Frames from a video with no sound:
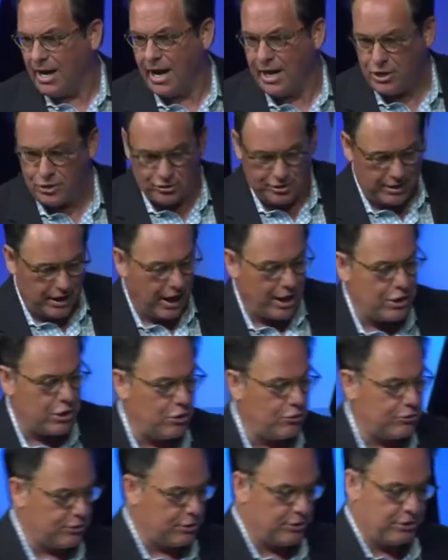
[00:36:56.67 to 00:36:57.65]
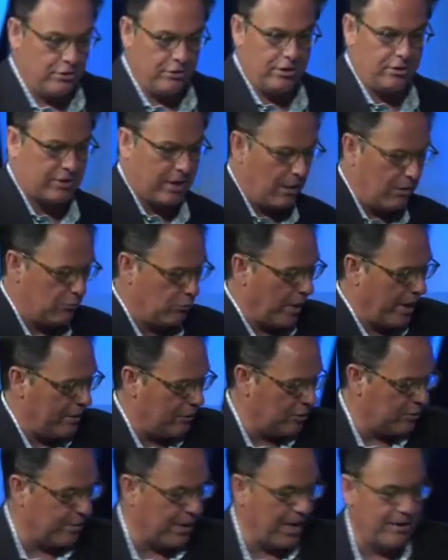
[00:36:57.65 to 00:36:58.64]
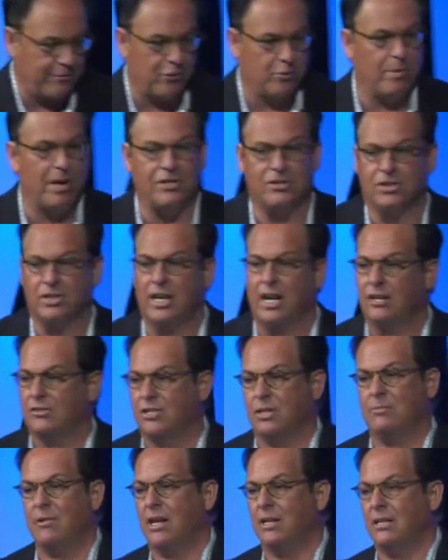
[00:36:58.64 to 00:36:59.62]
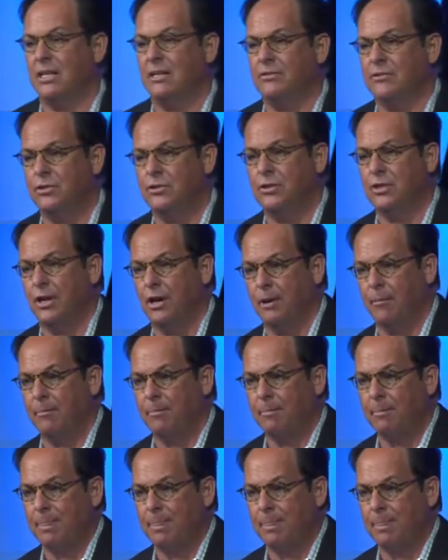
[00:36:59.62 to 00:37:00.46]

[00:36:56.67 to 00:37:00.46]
I usually, I used to do this. I would wait on the platform. I'd sit down and say, "I'm not leaving till you come."